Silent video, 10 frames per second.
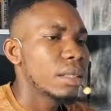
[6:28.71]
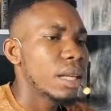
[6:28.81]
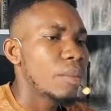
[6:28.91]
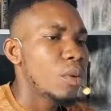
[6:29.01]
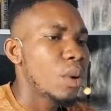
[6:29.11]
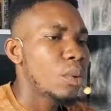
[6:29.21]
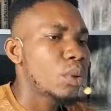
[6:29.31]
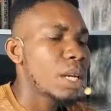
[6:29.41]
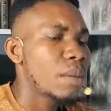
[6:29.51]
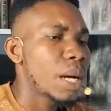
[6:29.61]
Now, but when we
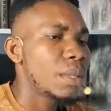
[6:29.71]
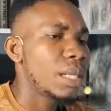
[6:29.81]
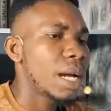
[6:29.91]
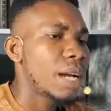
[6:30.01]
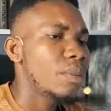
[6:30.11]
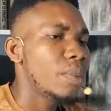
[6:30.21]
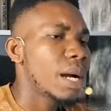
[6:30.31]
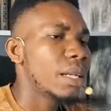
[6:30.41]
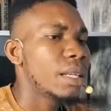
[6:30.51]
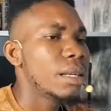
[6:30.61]
talk about the
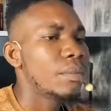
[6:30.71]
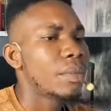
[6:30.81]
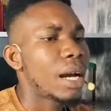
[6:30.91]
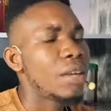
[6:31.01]
IUPAC name,